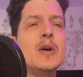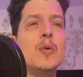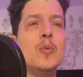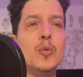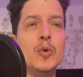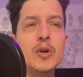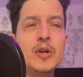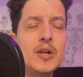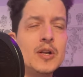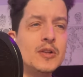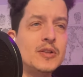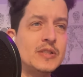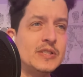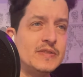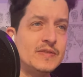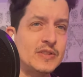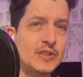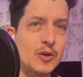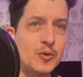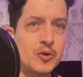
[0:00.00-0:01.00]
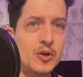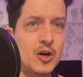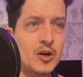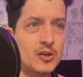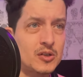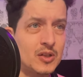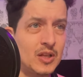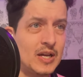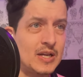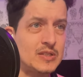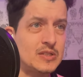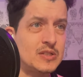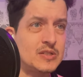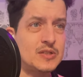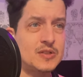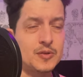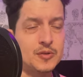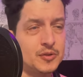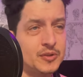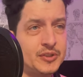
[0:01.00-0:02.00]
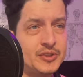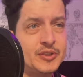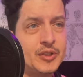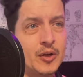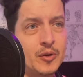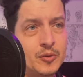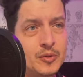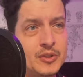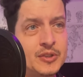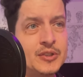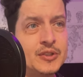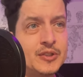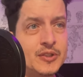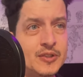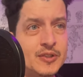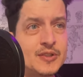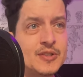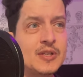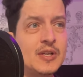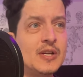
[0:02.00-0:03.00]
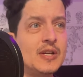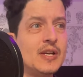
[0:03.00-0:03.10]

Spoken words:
We're going to leave and go to our classes, so you need to go into yours.